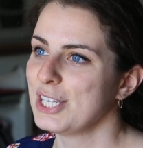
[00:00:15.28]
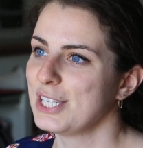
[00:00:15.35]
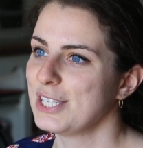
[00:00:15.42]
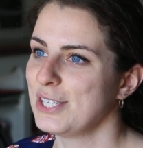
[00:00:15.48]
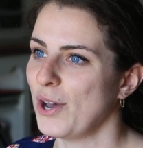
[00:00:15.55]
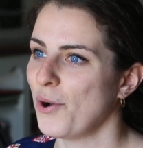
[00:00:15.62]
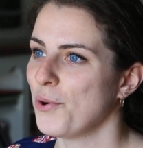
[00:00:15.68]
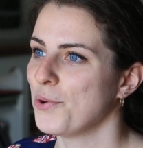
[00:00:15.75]

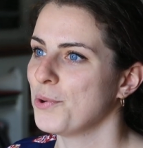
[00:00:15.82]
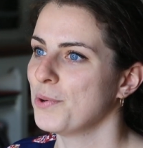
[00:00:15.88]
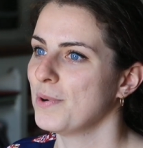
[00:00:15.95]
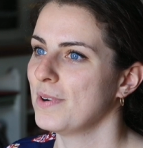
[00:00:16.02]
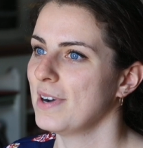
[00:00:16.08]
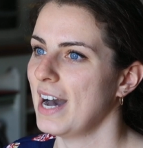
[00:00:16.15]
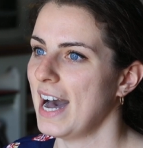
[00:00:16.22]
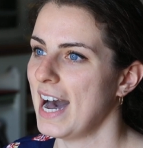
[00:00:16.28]

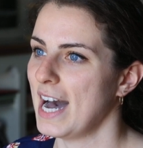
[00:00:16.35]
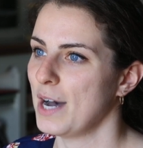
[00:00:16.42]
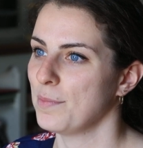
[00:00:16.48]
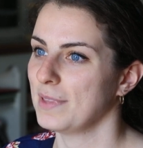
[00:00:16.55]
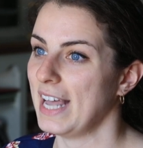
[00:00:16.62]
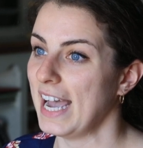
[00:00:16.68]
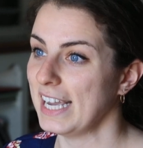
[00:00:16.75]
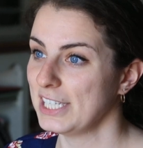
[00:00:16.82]
So
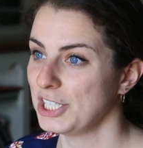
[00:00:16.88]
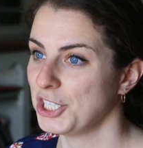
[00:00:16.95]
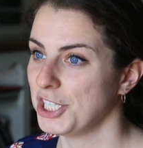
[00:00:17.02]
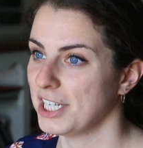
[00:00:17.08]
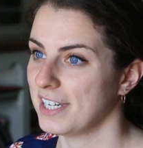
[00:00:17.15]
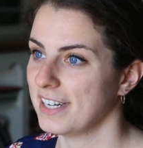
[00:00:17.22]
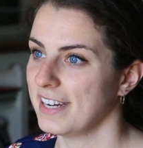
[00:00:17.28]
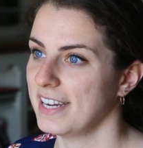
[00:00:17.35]
um, last
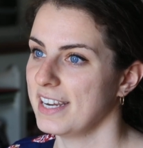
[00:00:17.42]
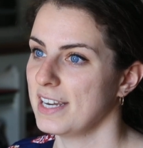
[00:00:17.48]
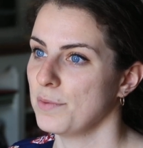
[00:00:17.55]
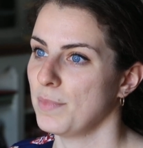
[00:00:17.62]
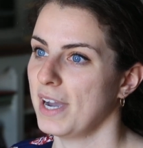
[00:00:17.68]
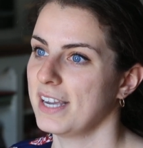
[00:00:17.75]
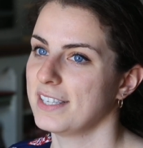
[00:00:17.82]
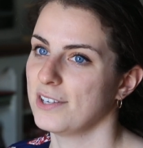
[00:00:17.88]
year
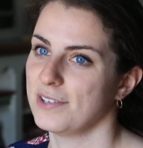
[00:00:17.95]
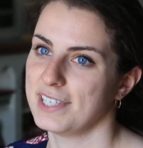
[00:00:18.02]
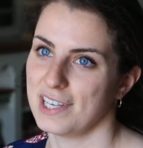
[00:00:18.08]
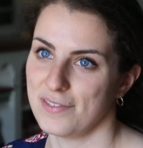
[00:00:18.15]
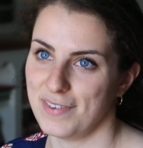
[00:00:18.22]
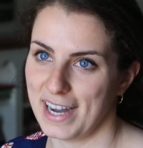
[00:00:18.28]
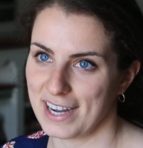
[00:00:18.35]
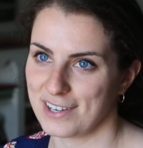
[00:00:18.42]
in my
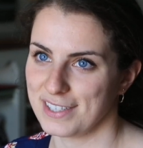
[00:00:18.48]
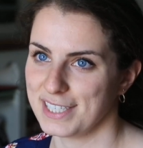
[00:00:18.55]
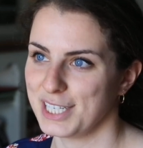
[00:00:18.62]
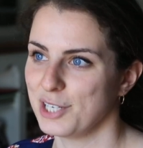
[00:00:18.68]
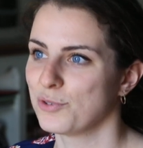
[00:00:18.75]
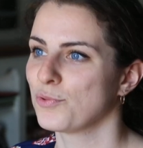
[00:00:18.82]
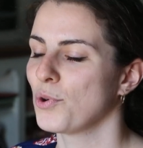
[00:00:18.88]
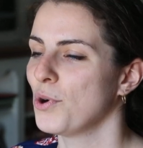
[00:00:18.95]
associate
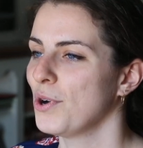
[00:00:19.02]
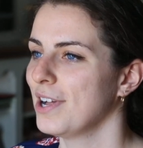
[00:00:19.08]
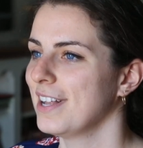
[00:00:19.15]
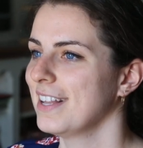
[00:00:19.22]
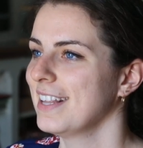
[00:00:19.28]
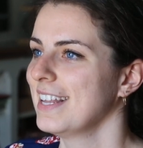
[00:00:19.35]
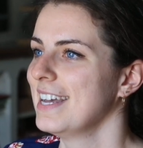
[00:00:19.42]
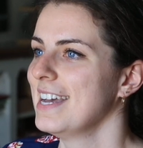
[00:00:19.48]
faculty
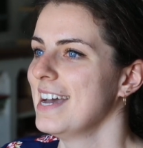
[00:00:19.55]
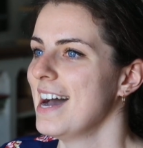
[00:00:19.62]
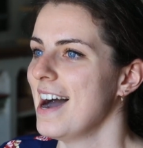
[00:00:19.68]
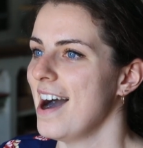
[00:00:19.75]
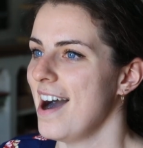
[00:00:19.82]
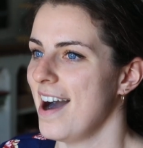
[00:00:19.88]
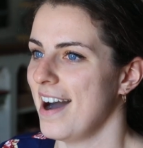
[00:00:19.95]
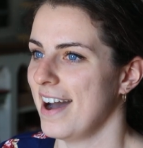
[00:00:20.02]
role,
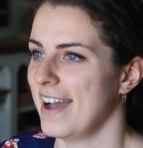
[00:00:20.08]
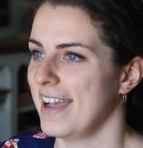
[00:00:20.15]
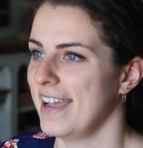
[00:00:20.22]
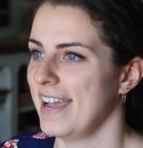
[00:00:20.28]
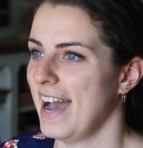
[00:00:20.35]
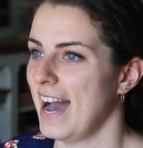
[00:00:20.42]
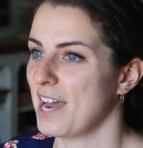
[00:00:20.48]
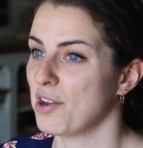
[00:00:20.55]

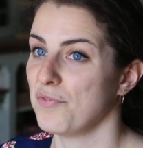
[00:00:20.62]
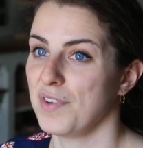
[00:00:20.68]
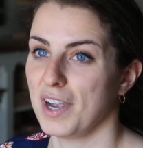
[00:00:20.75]
I had a